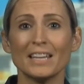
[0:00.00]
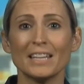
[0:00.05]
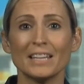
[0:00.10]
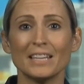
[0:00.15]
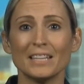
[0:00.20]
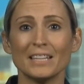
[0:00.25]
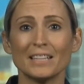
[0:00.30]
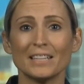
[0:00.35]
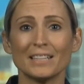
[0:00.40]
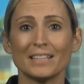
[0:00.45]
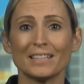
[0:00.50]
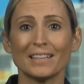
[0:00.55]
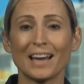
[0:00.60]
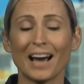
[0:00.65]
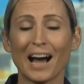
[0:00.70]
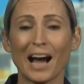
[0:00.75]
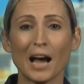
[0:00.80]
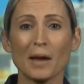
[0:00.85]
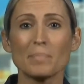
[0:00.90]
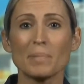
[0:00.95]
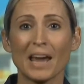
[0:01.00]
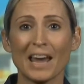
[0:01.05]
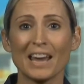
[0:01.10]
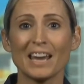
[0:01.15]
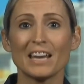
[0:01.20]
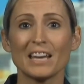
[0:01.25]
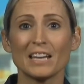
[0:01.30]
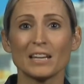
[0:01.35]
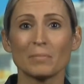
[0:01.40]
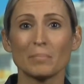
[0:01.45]
in
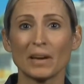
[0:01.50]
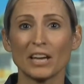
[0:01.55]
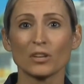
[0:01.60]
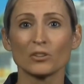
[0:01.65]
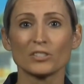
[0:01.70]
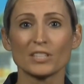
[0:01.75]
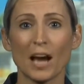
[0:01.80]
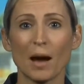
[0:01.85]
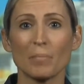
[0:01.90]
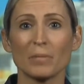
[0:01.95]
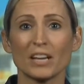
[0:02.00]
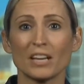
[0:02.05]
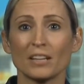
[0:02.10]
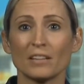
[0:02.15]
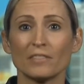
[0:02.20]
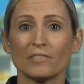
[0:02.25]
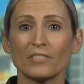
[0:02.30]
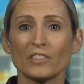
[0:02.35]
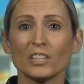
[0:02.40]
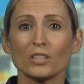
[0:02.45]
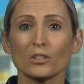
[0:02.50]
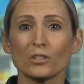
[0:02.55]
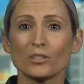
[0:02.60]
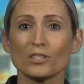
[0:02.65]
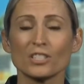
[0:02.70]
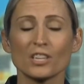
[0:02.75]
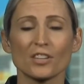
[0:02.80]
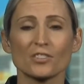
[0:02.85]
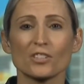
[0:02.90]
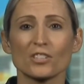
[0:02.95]
high-paying, male-dominated
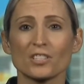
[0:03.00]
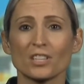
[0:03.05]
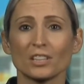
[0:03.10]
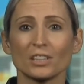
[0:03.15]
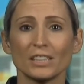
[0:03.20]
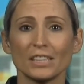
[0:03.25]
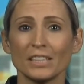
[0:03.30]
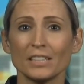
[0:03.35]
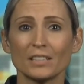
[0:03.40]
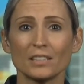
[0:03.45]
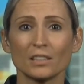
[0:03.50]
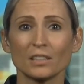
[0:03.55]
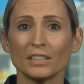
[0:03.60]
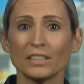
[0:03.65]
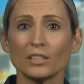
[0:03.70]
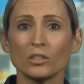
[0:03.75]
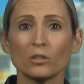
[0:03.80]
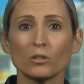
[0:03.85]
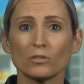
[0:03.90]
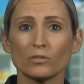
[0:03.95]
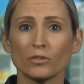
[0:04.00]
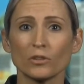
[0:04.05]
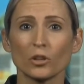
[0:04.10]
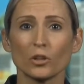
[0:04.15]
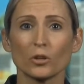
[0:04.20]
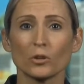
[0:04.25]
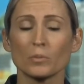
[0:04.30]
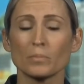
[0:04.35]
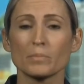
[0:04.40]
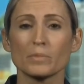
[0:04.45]
fields such as elite legal
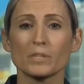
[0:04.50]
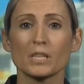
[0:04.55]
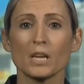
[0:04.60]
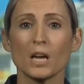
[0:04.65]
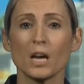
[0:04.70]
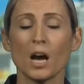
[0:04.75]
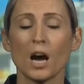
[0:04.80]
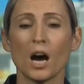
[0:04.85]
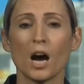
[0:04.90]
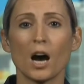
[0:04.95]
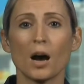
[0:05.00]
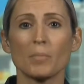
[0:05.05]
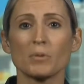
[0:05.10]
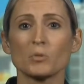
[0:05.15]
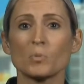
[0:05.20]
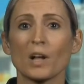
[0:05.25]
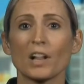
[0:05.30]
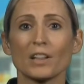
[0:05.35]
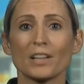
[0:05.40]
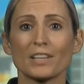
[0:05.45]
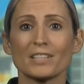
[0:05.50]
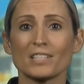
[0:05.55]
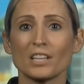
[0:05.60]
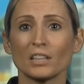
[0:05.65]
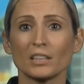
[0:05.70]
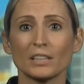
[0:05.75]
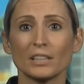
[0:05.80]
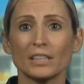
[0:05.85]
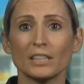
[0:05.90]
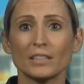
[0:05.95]
firms, as well as
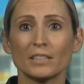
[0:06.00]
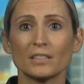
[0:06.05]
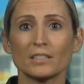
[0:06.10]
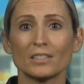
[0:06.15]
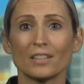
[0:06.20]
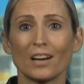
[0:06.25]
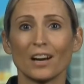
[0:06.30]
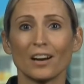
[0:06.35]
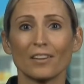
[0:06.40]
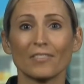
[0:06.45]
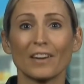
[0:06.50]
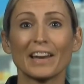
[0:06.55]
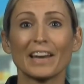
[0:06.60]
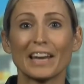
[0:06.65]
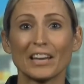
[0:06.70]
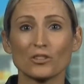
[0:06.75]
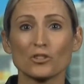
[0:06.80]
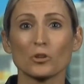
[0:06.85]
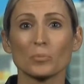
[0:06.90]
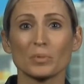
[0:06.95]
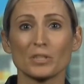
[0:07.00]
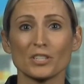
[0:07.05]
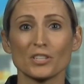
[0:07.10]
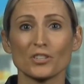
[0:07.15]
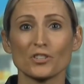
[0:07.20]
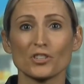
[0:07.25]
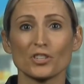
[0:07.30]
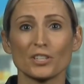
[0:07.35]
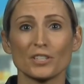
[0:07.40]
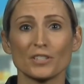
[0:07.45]
elite financial
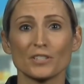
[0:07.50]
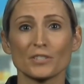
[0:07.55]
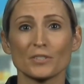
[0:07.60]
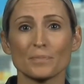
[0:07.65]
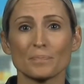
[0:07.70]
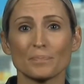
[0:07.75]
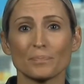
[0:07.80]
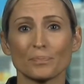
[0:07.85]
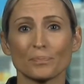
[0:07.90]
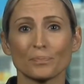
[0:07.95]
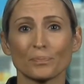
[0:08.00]
positions.